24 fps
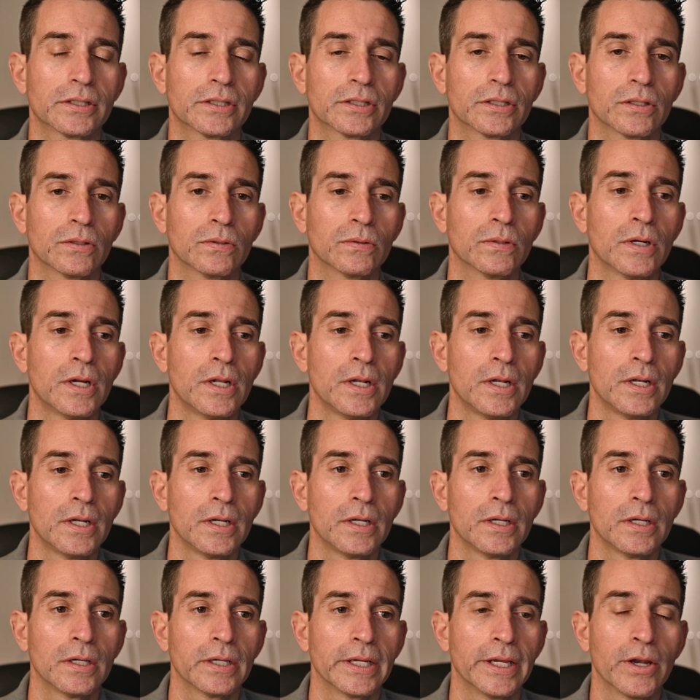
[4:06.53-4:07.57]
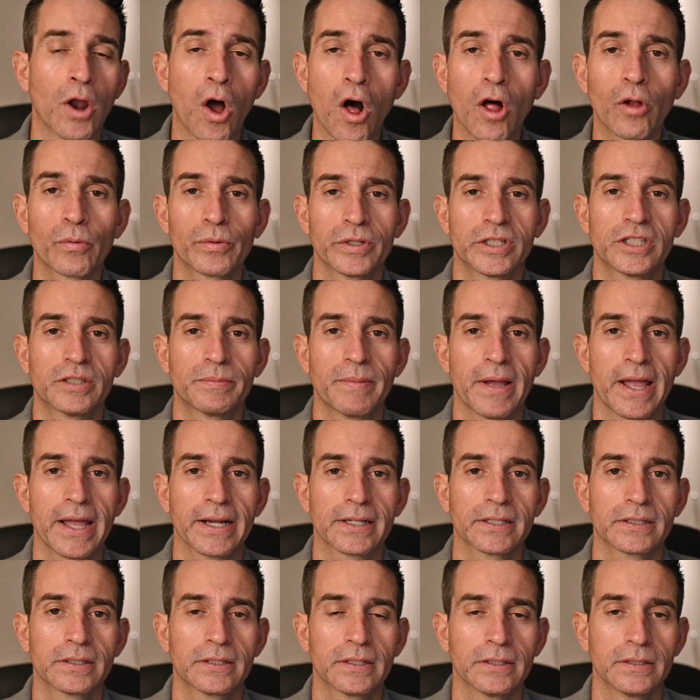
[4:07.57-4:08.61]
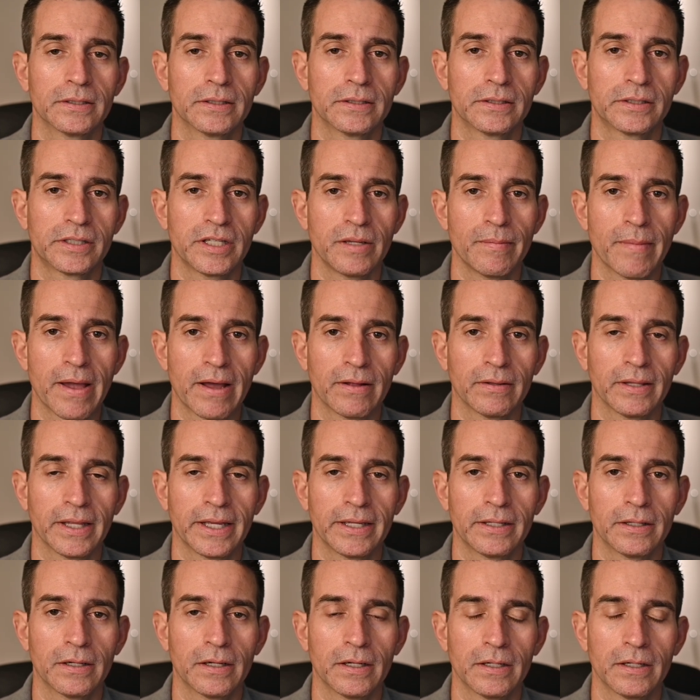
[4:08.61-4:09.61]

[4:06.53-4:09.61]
So in all respects, the Z mount